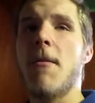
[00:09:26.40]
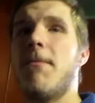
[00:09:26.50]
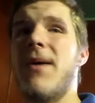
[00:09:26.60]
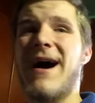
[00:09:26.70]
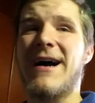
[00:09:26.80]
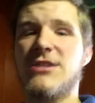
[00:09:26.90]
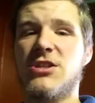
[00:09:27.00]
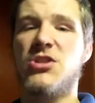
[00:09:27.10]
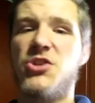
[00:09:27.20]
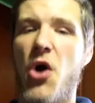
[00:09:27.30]
but I
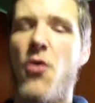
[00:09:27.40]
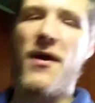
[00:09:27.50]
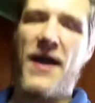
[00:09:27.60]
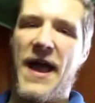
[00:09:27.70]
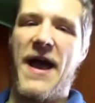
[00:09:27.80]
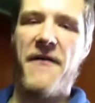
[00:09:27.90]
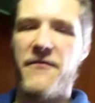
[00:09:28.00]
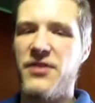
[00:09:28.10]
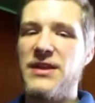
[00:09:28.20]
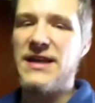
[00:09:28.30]
just don't have
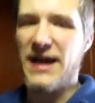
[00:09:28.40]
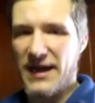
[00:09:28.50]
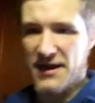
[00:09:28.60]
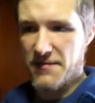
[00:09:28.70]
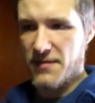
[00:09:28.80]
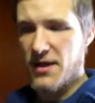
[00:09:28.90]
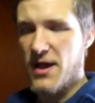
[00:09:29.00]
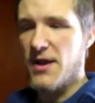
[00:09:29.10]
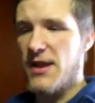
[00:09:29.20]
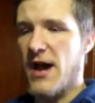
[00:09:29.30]
the time.
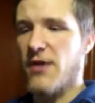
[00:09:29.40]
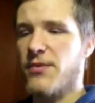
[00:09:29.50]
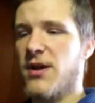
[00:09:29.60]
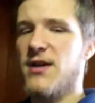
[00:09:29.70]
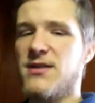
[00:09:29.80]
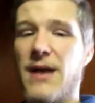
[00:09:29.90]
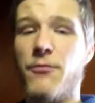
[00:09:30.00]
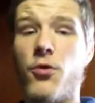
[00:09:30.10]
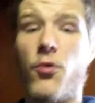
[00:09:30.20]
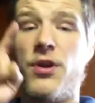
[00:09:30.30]
Now, because I'm
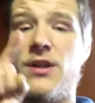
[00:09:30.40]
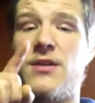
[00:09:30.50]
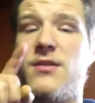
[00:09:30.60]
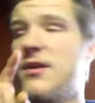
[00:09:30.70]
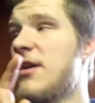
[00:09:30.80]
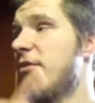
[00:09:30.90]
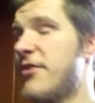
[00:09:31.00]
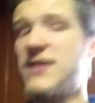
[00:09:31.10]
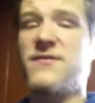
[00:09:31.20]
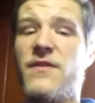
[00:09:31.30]
recording
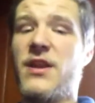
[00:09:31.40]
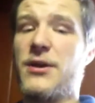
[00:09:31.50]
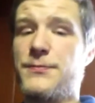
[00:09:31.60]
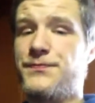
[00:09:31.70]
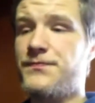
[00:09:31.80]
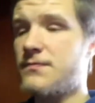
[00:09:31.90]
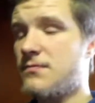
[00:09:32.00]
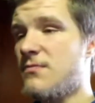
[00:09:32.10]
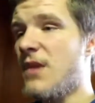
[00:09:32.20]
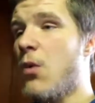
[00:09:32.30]
this video,
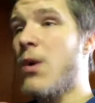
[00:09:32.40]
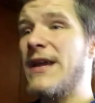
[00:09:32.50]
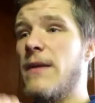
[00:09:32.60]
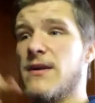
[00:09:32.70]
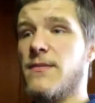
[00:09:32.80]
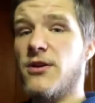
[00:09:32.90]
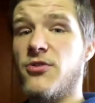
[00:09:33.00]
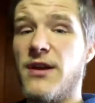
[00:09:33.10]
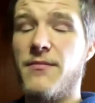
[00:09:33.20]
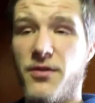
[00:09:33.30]
when I get back to my
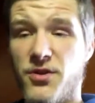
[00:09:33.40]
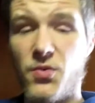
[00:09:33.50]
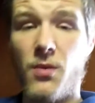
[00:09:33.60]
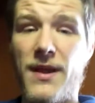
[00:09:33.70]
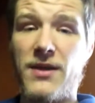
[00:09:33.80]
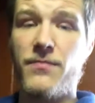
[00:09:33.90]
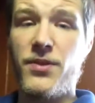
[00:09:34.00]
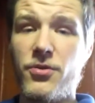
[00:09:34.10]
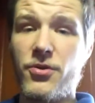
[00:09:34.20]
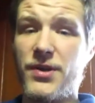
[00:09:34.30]
grandmother's where my
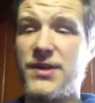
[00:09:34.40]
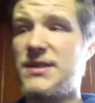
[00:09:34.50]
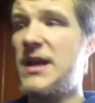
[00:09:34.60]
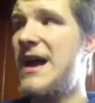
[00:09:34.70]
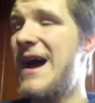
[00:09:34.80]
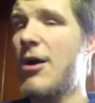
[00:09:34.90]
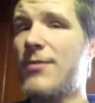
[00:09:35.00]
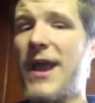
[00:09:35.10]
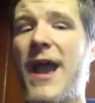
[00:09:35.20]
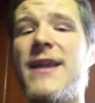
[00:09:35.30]
computer is, I'll
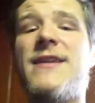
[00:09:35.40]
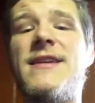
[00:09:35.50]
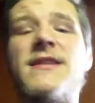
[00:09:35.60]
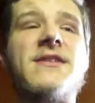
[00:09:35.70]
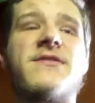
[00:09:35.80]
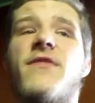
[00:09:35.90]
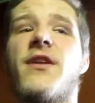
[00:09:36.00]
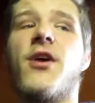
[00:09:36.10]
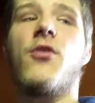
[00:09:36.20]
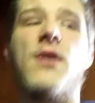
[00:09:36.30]
be editing this
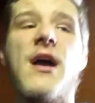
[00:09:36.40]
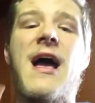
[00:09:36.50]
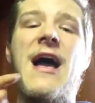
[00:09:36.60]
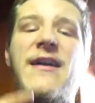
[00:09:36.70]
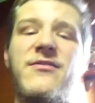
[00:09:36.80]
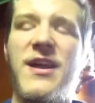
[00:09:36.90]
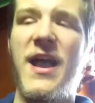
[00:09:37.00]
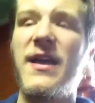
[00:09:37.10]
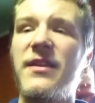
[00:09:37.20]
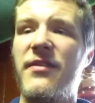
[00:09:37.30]
video. After I
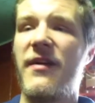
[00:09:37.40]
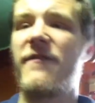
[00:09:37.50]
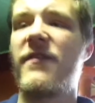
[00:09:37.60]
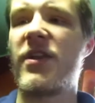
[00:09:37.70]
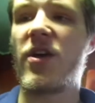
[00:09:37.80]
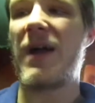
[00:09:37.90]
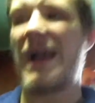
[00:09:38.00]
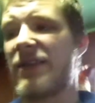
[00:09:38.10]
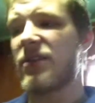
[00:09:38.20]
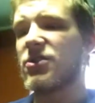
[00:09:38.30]
edit that video, I
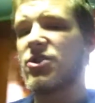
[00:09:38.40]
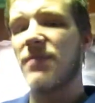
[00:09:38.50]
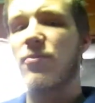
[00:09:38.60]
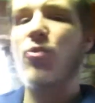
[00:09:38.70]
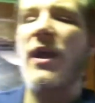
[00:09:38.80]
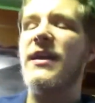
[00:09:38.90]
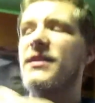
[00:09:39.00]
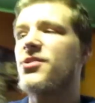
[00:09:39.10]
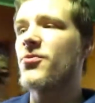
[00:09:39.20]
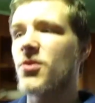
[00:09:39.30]
have to jump right
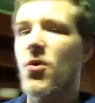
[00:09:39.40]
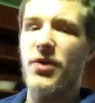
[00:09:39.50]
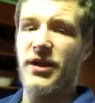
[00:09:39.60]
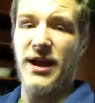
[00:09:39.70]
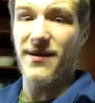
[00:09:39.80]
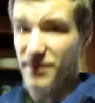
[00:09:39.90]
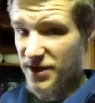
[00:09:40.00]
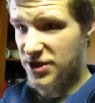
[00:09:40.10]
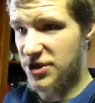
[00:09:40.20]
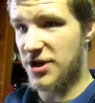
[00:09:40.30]
into recording
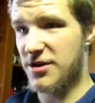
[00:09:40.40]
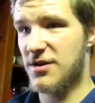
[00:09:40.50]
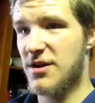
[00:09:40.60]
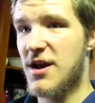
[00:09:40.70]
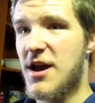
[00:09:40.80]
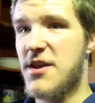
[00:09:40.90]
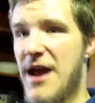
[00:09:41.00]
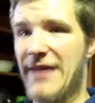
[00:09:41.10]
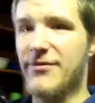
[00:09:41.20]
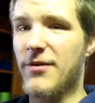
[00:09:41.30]
Amnesia. Now,
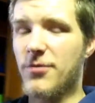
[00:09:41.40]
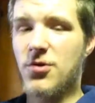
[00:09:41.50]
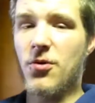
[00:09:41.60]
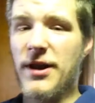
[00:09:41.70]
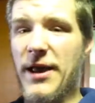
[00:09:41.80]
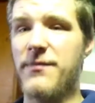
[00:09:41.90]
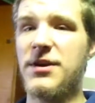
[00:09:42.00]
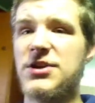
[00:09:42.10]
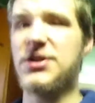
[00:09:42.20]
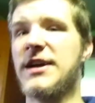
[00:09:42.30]
after I record
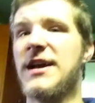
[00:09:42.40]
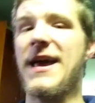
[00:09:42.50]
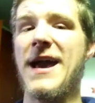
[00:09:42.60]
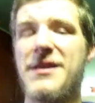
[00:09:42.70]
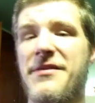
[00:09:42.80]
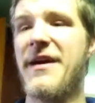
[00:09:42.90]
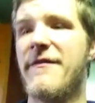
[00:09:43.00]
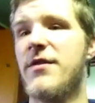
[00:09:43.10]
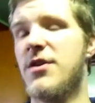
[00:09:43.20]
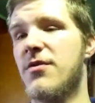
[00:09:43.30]
Amnesia, I gotta edit that
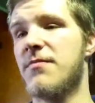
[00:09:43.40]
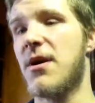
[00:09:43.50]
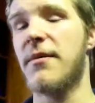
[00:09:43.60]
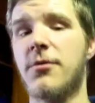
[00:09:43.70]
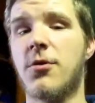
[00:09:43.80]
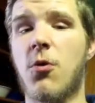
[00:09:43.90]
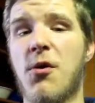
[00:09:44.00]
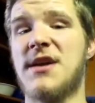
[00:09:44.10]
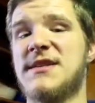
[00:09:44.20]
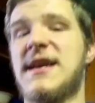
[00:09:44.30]
video, then probably
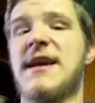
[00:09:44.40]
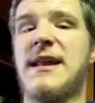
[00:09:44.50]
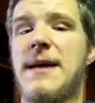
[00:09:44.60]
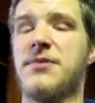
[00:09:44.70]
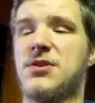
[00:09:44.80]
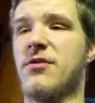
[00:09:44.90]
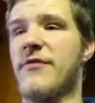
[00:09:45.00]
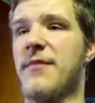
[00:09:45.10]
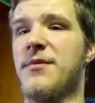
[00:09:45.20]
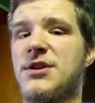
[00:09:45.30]
record a second episode of
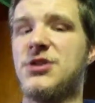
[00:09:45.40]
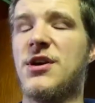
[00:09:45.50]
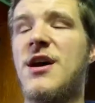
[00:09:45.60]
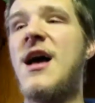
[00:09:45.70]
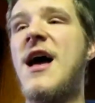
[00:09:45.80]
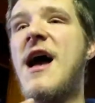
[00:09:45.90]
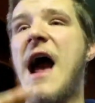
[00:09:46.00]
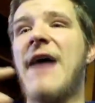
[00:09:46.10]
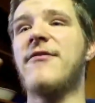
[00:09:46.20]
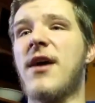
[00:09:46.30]
Amnesia,
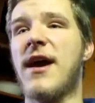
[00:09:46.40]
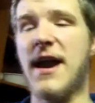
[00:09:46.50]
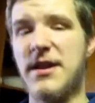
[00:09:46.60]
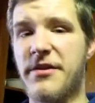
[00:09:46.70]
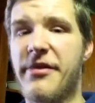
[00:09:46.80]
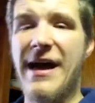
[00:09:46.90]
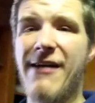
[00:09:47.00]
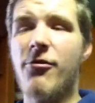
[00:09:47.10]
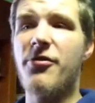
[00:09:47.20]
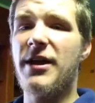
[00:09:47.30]
after I edit that
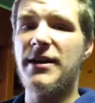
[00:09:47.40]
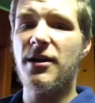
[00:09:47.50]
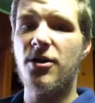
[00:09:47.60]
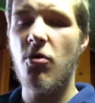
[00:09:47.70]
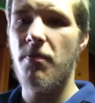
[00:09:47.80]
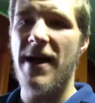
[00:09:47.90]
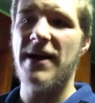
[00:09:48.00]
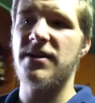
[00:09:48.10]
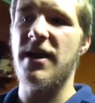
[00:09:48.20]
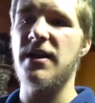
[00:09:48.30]
one, then I gotta go
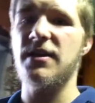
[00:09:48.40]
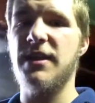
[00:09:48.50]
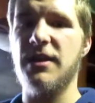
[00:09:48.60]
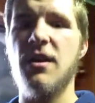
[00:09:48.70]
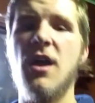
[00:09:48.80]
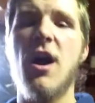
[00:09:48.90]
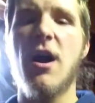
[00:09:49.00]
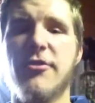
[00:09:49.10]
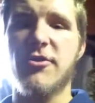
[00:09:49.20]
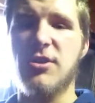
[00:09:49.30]
back to editing
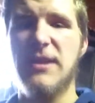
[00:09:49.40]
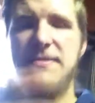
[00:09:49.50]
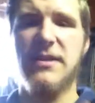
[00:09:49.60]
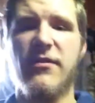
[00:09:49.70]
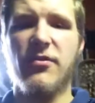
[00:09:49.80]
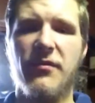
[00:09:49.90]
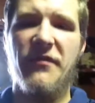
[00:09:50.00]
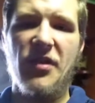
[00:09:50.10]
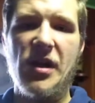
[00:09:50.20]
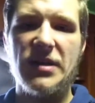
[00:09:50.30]
other clips of other
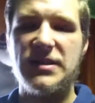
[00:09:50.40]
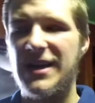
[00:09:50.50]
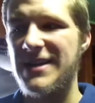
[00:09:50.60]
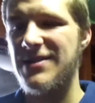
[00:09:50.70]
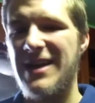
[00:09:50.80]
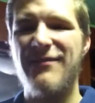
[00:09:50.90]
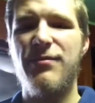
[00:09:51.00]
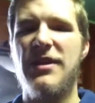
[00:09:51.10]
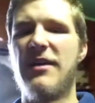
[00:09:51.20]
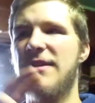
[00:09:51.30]
vlogs that I still haven't
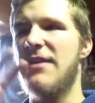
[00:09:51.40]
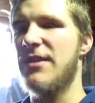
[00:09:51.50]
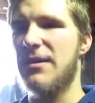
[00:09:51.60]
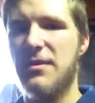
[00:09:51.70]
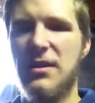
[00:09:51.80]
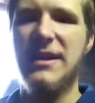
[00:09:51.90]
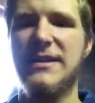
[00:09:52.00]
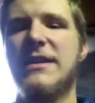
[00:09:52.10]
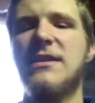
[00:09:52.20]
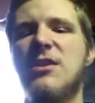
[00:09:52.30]
put out yet that I'm
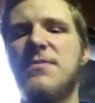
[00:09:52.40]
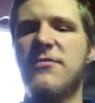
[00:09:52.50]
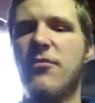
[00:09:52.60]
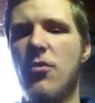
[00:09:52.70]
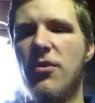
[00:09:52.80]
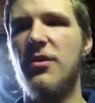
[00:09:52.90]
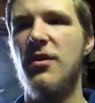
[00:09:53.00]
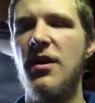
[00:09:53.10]
collecting clips for.